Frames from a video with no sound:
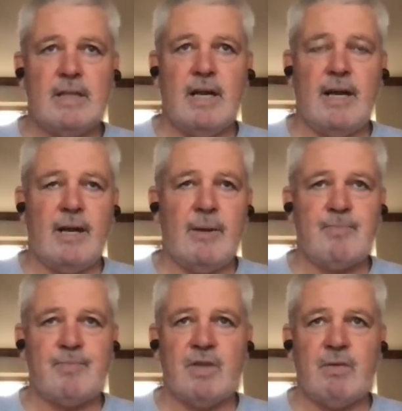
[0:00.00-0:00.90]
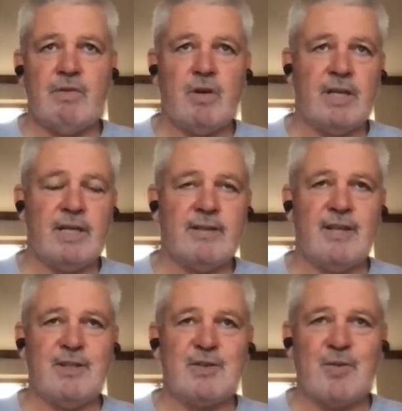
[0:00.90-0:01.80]
Um, got to get
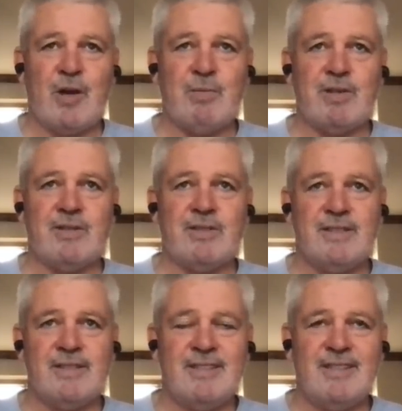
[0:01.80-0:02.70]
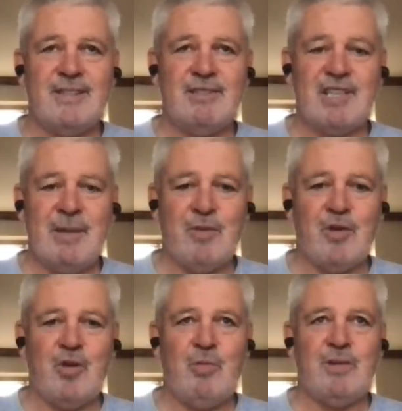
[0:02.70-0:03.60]
things right with the team
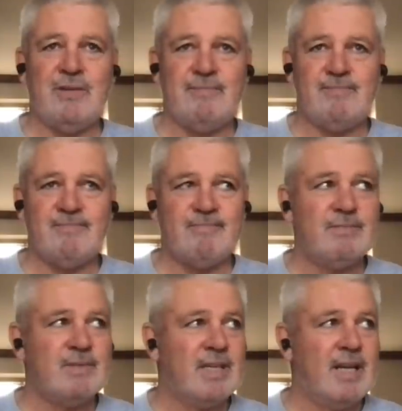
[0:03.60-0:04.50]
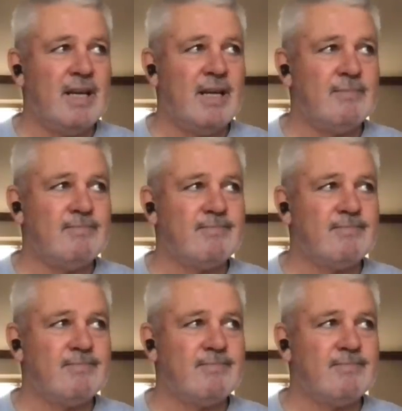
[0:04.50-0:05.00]
room and uh,